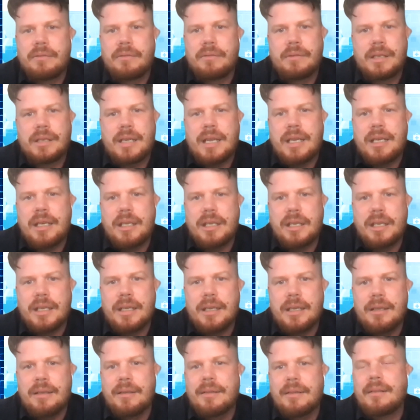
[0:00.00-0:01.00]
10
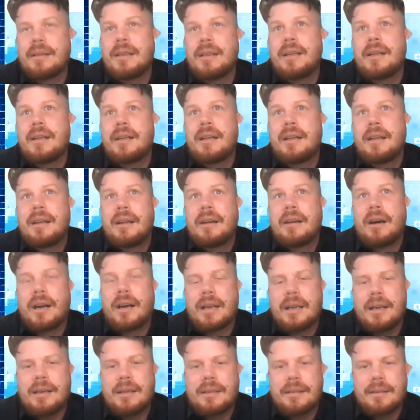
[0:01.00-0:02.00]
years.
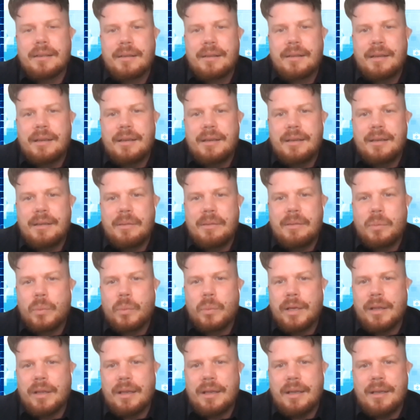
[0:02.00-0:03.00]
I can't see
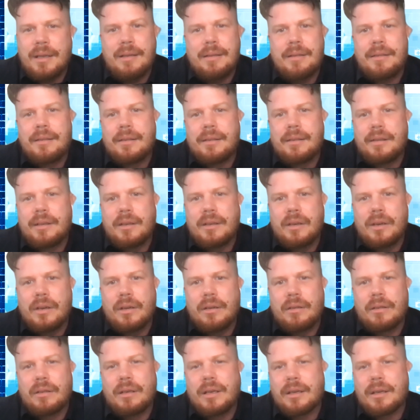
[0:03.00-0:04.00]
with ease,
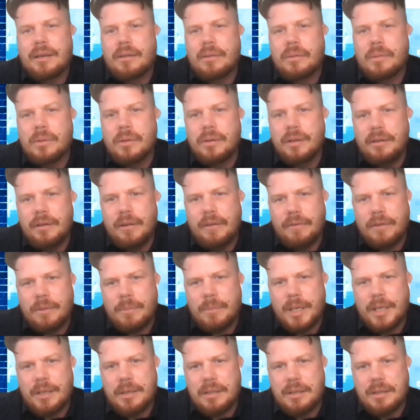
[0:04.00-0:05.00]
like all their
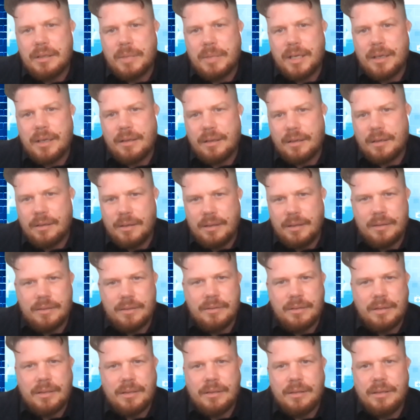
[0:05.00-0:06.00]
information about their
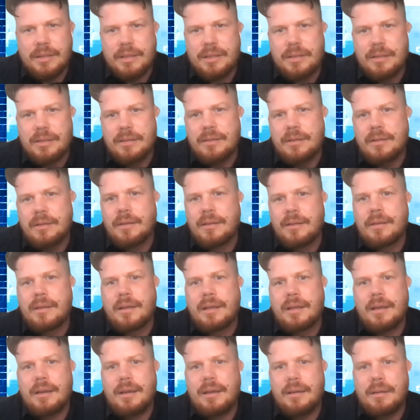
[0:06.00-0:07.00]
clinical conditions,
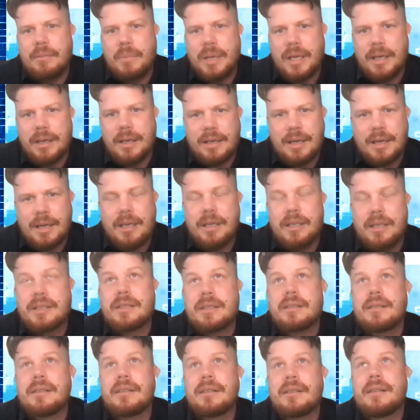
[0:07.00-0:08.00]
their
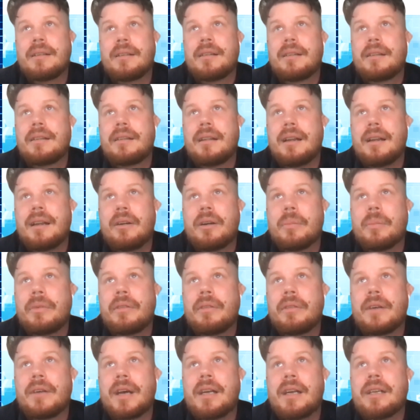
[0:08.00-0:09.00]
medications, their
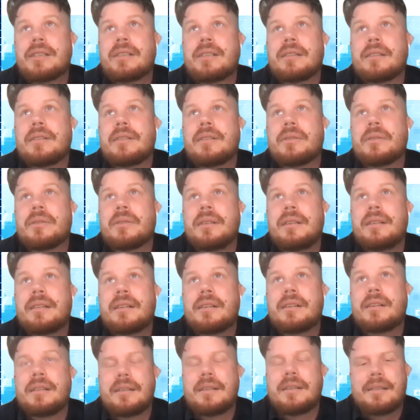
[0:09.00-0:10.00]
observations, all this
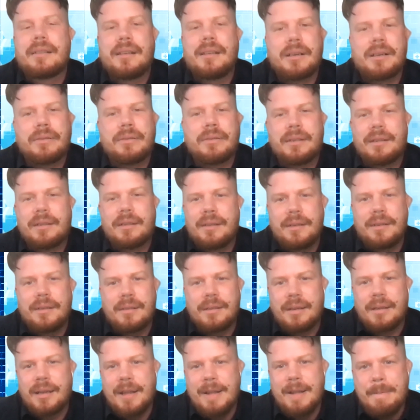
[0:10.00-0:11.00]
kind of stuff. It's
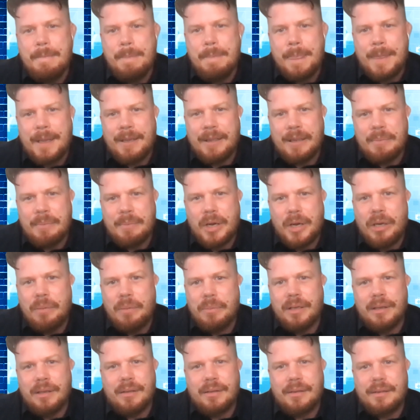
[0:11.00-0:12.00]
just, at the
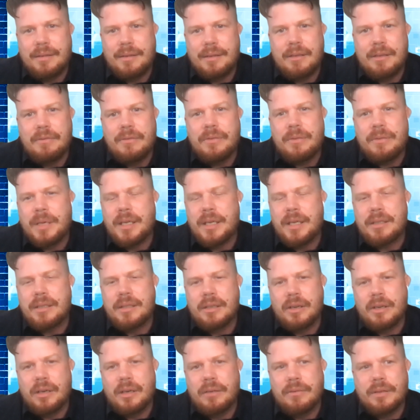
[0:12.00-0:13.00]
moment, it's just
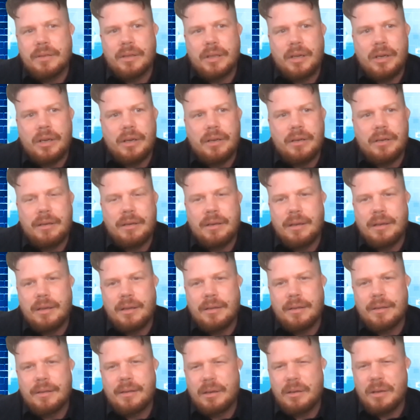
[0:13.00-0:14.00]
information overload.
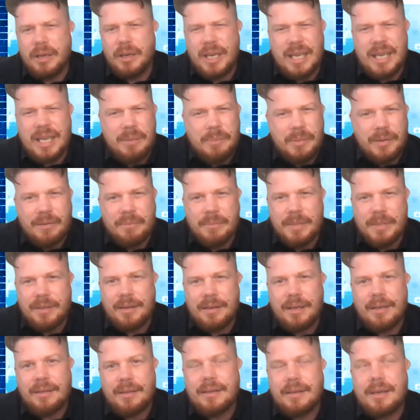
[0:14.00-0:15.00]
And so heaps of
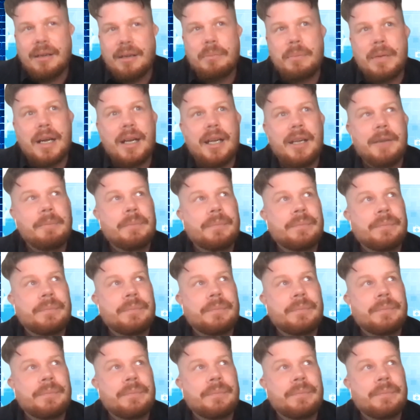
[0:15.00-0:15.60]
mistakes get made.